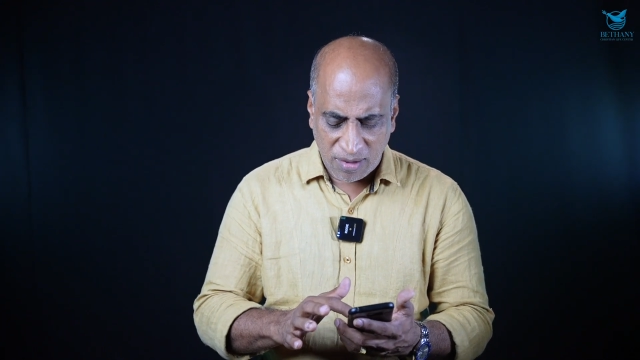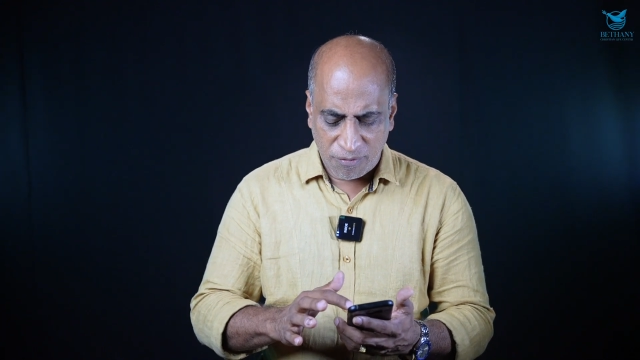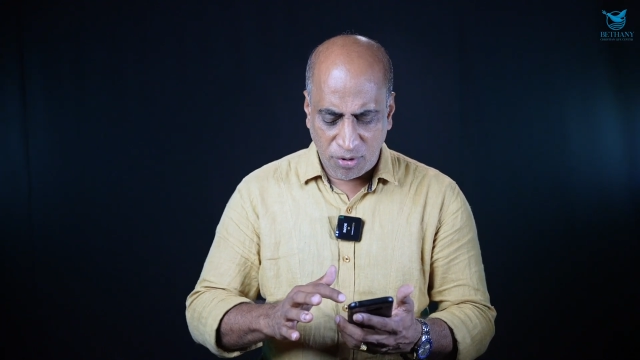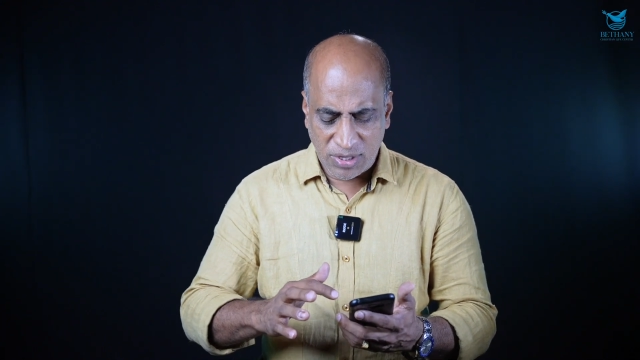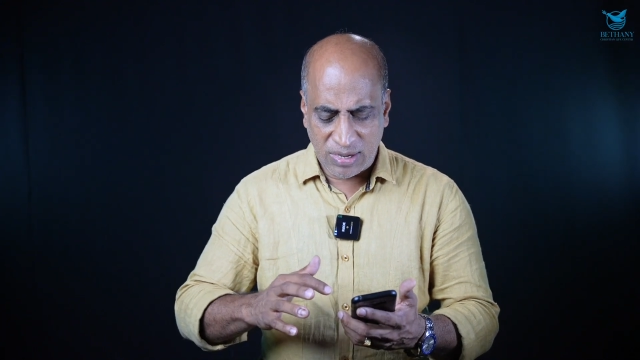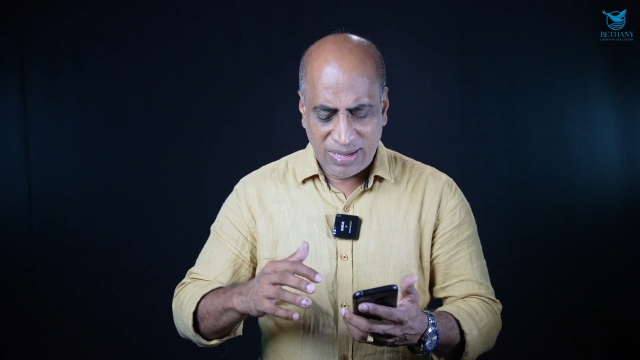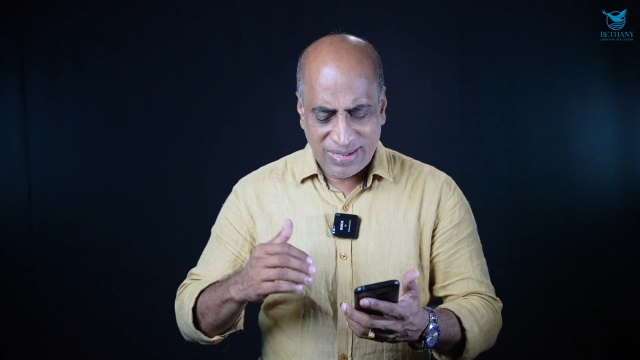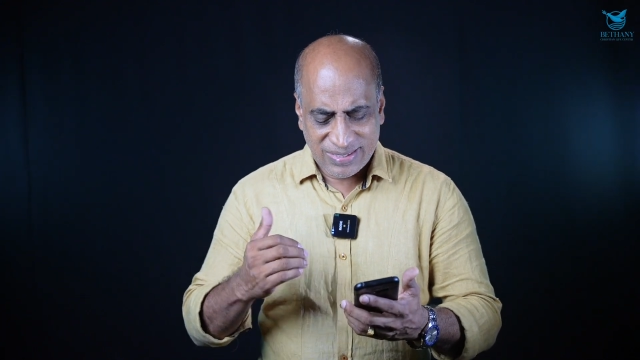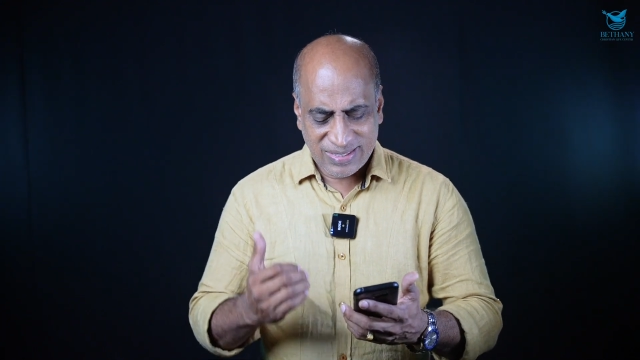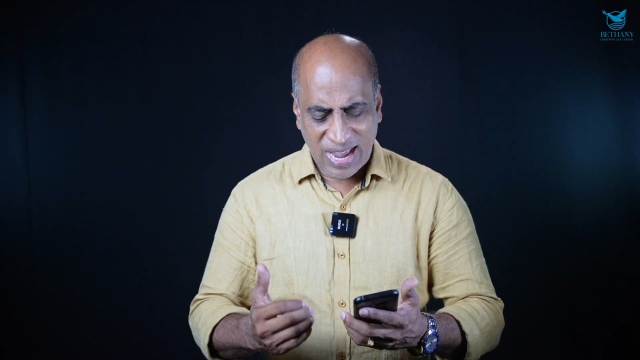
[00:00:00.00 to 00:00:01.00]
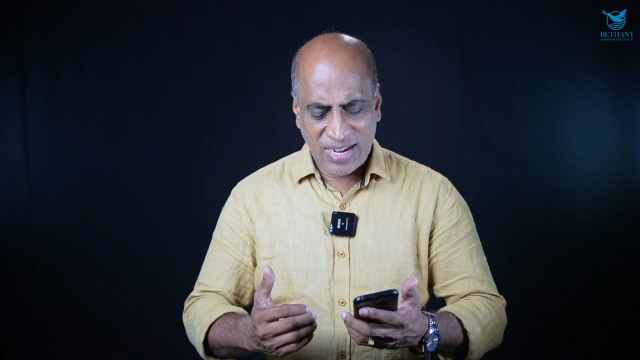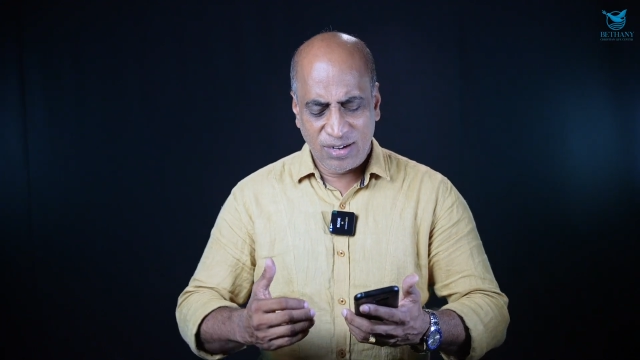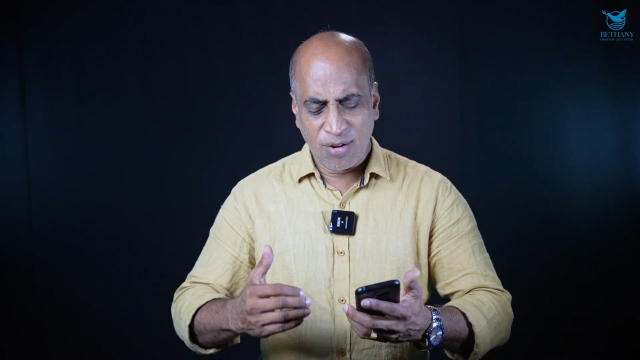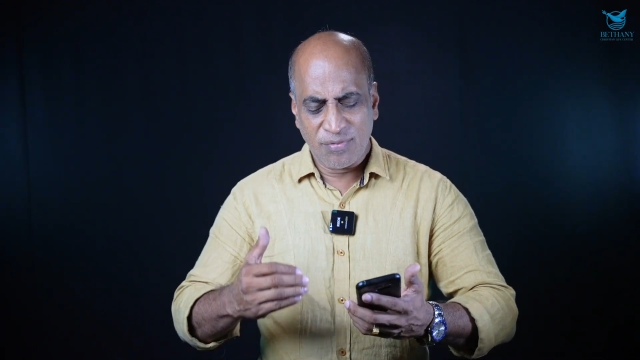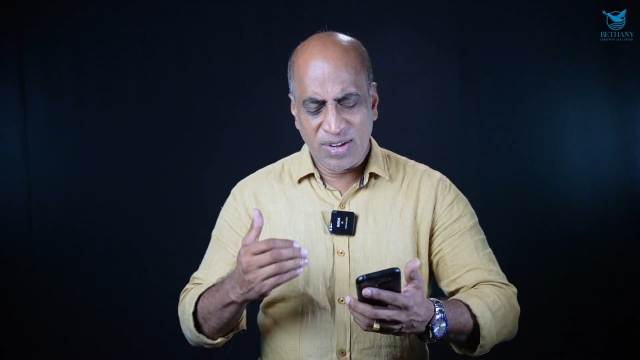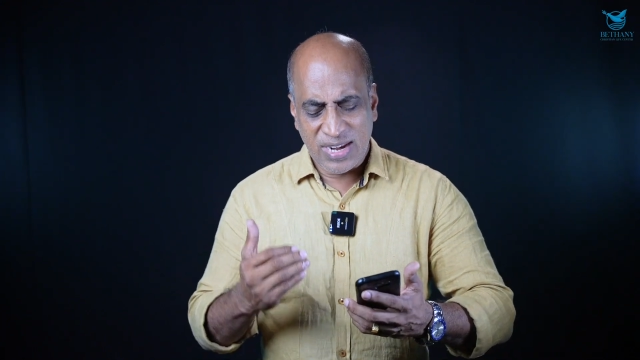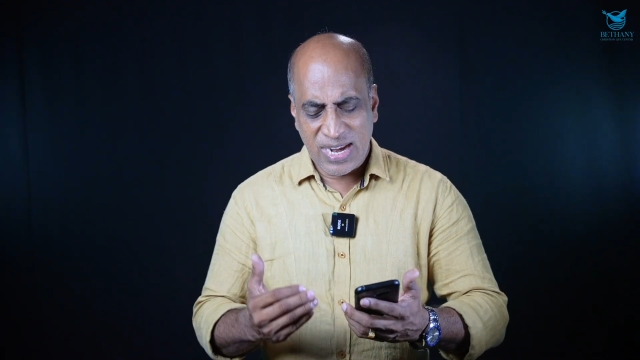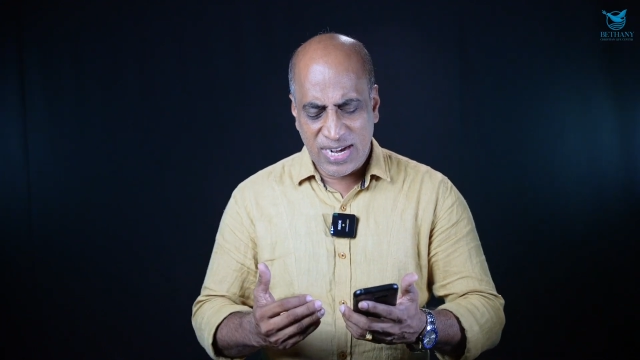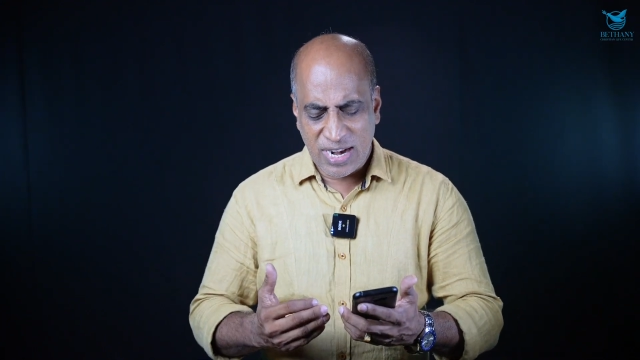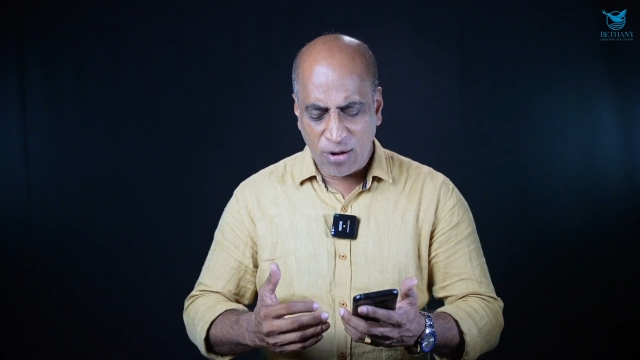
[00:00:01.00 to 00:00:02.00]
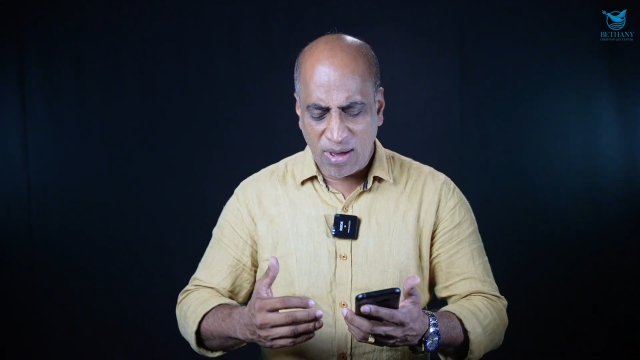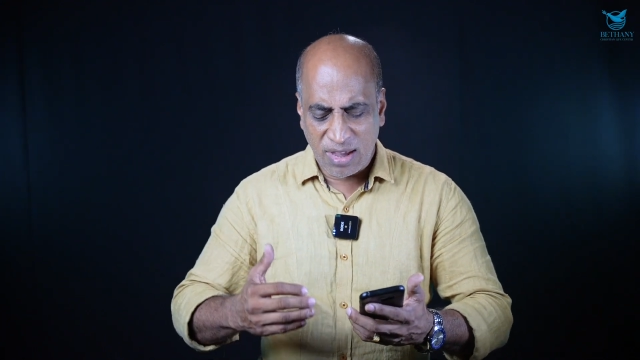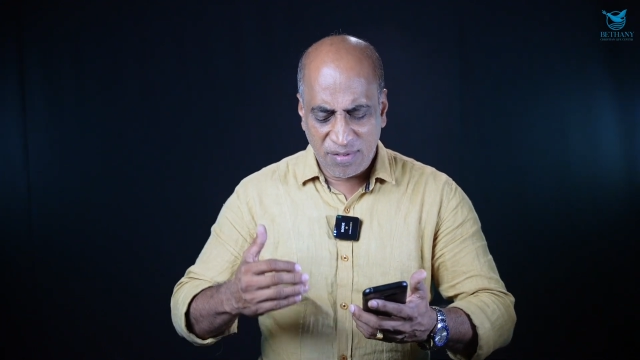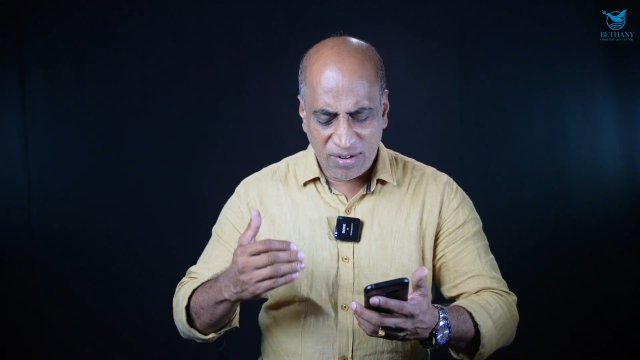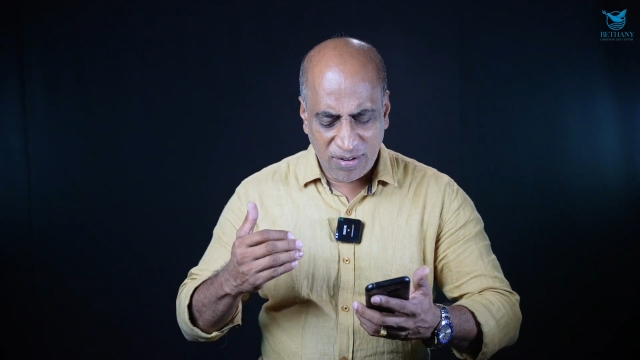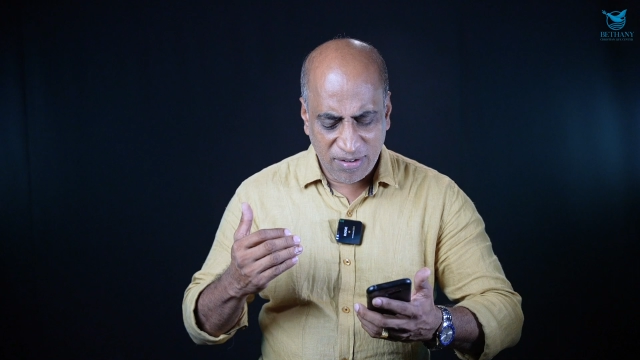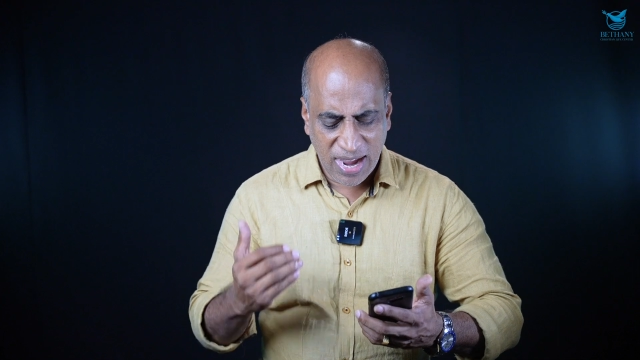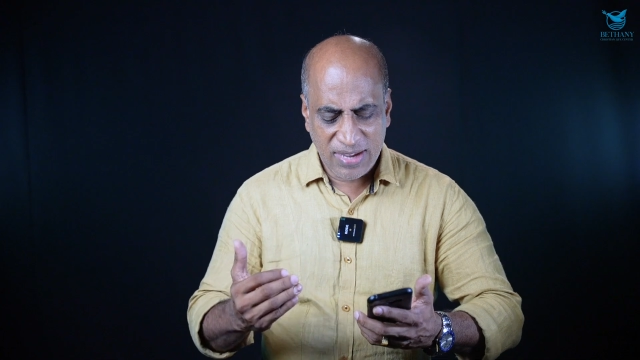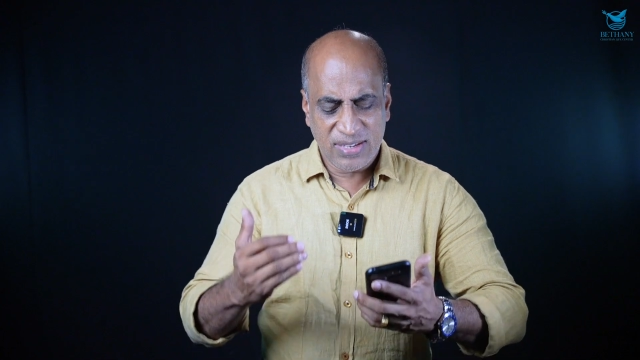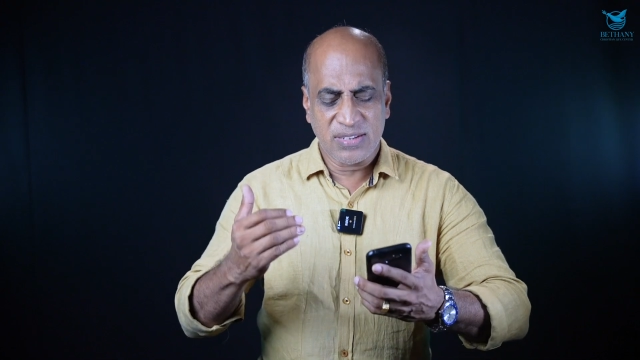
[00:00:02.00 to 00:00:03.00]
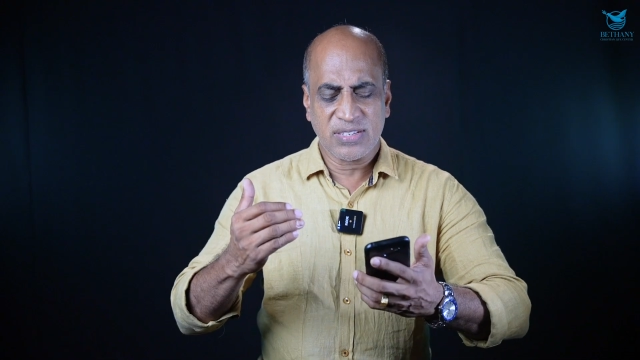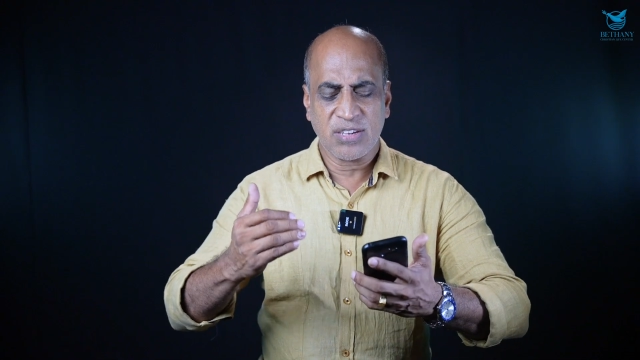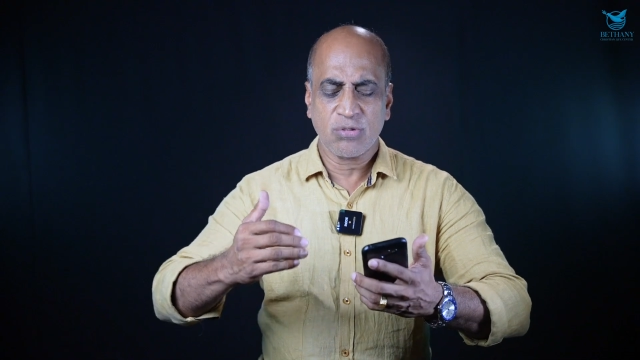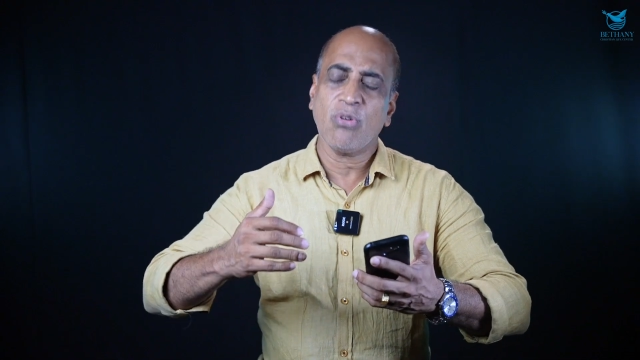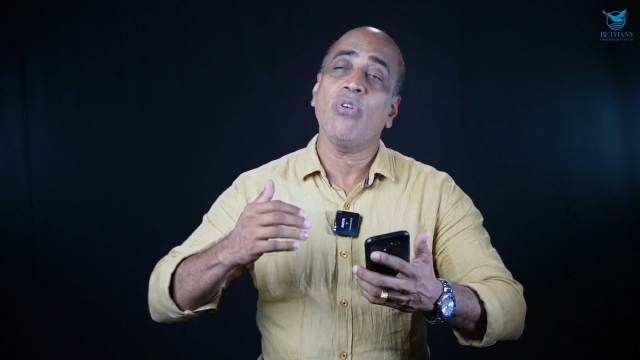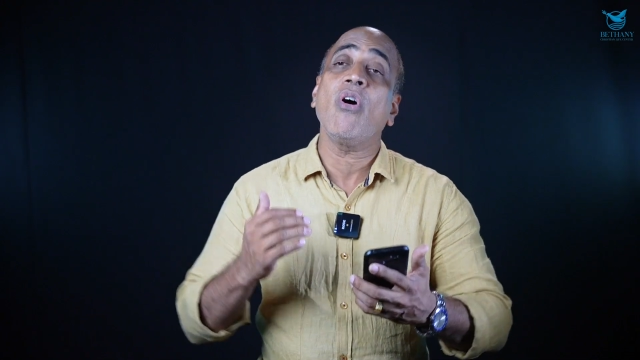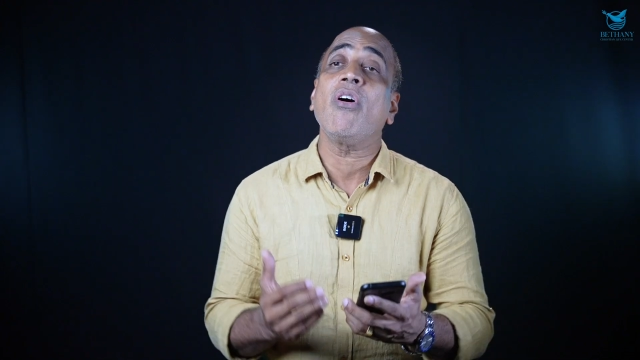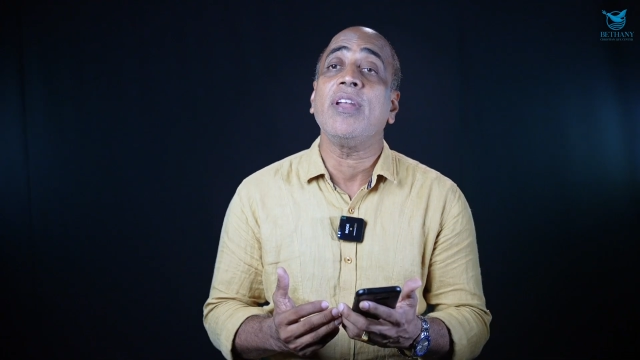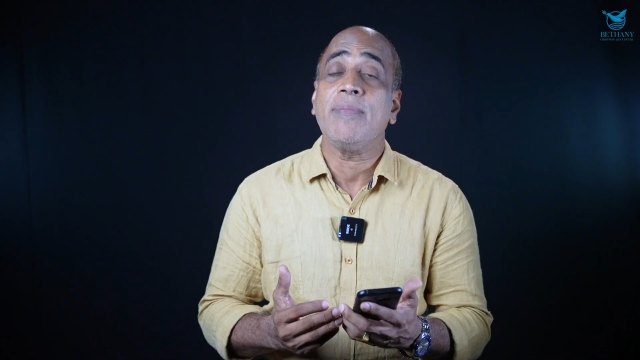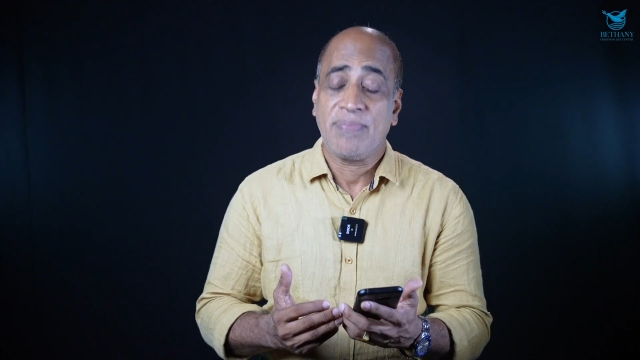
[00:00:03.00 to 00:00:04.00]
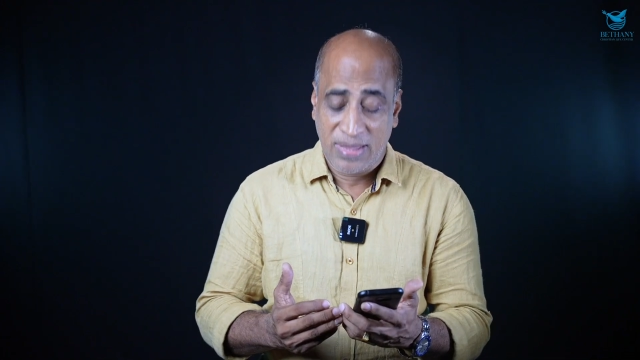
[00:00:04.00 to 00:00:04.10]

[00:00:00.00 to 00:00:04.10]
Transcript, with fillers: for the signing of the needy, now I will arise and says, Oh Lord,